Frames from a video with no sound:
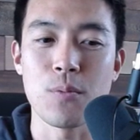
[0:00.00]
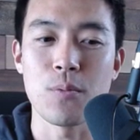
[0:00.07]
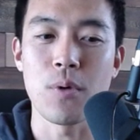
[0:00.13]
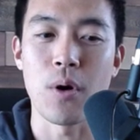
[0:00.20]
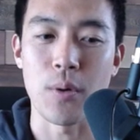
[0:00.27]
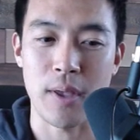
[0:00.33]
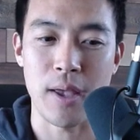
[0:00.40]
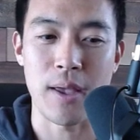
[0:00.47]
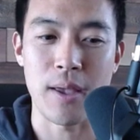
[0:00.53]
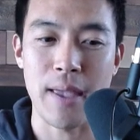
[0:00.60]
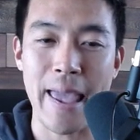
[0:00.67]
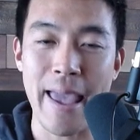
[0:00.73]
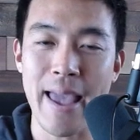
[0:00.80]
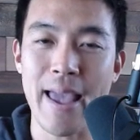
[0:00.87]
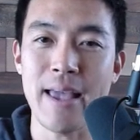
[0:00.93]
okay,
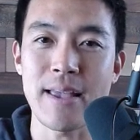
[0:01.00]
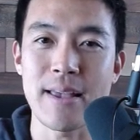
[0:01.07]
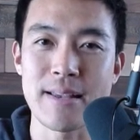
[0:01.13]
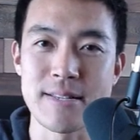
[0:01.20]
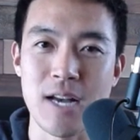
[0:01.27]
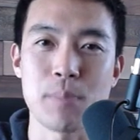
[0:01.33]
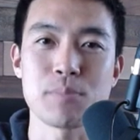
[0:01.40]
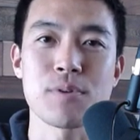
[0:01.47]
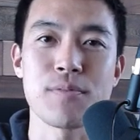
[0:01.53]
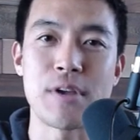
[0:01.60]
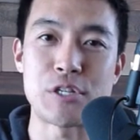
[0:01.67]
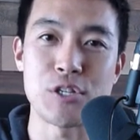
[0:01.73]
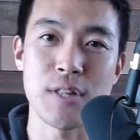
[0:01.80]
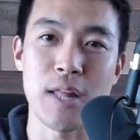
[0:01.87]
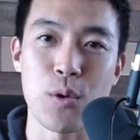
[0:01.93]
his
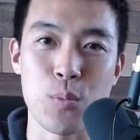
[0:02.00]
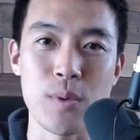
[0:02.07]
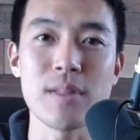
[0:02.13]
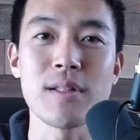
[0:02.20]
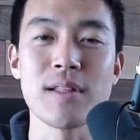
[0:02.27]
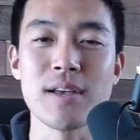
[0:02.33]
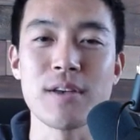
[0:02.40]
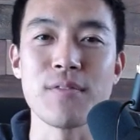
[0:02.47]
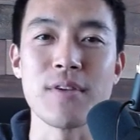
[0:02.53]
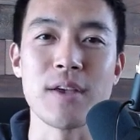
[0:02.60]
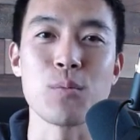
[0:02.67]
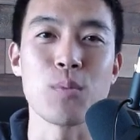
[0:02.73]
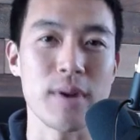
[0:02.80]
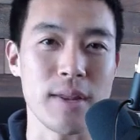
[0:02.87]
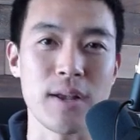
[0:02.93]
observation that we live
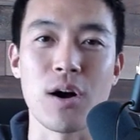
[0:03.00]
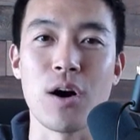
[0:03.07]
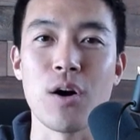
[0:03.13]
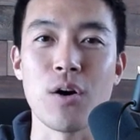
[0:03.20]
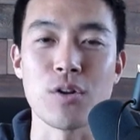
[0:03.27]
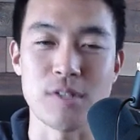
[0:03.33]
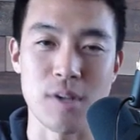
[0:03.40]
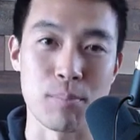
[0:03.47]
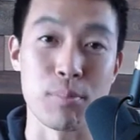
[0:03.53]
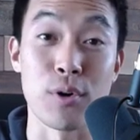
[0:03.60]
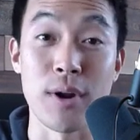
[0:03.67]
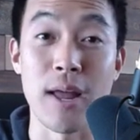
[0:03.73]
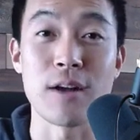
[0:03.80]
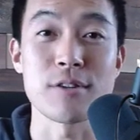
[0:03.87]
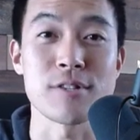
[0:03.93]
in what he calls a
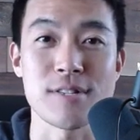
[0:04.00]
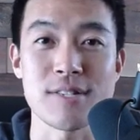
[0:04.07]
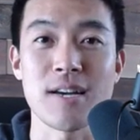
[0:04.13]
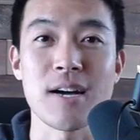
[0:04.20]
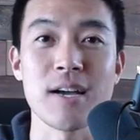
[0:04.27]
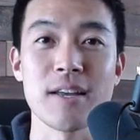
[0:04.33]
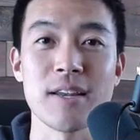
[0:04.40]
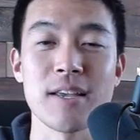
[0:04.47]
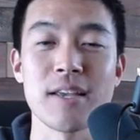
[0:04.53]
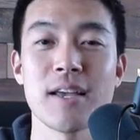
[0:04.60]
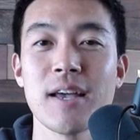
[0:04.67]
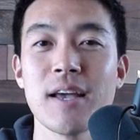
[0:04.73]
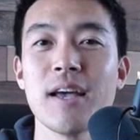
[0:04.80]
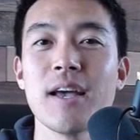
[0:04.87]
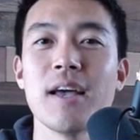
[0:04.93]
burnout society.
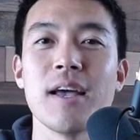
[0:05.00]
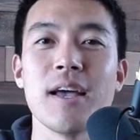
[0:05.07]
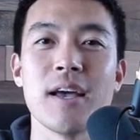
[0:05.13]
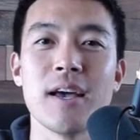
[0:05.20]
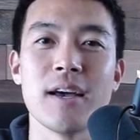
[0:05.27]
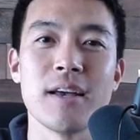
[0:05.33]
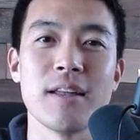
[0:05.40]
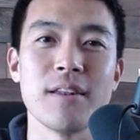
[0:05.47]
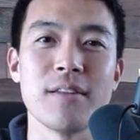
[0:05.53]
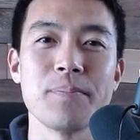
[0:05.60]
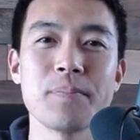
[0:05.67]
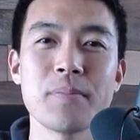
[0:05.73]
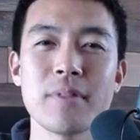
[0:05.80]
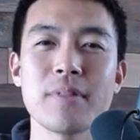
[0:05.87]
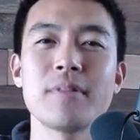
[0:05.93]
And,
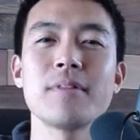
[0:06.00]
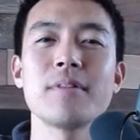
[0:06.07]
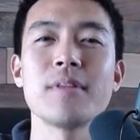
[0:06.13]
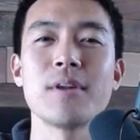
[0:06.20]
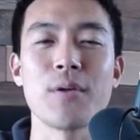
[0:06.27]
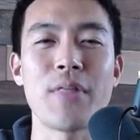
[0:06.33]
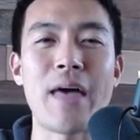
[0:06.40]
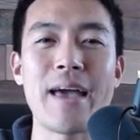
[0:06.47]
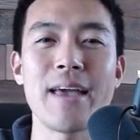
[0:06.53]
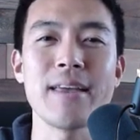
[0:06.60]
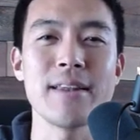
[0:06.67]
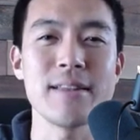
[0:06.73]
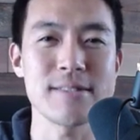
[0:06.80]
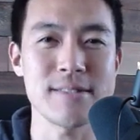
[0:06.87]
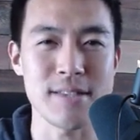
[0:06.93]
that
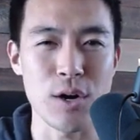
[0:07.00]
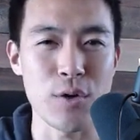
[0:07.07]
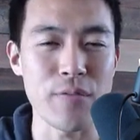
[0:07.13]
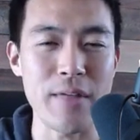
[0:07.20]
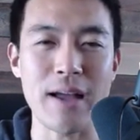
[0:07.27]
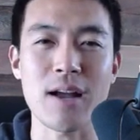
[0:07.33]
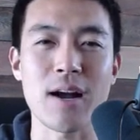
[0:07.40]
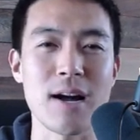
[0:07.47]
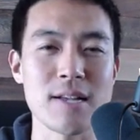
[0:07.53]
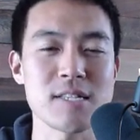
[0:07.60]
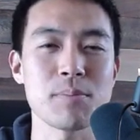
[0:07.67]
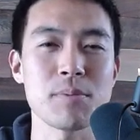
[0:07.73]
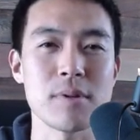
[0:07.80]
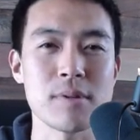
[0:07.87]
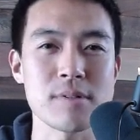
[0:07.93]
in itself, that
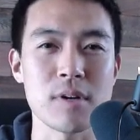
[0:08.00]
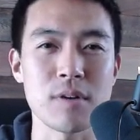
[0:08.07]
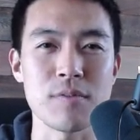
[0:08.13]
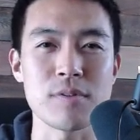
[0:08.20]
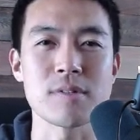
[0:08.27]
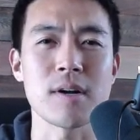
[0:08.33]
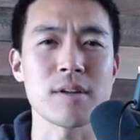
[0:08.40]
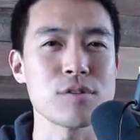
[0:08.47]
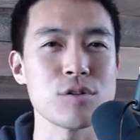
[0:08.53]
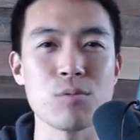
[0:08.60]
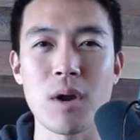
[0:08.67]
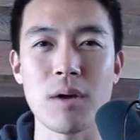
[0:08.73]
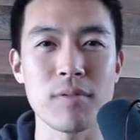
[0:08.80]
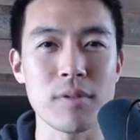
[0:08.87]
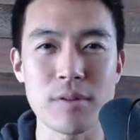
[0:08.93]
concept in itself is not too
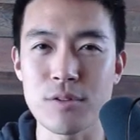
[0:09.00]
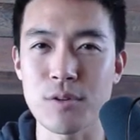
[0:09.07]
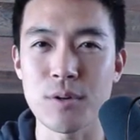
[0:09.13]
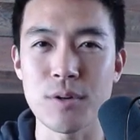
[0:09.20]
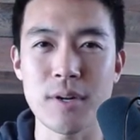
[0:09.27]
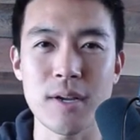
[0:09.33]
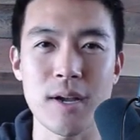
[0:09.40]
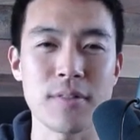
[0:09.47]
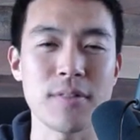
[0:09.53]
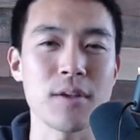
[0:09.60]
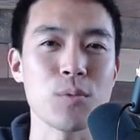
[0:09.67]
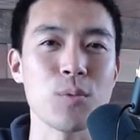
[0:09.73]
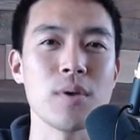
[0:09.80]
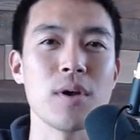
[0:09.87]
revelatory. I think we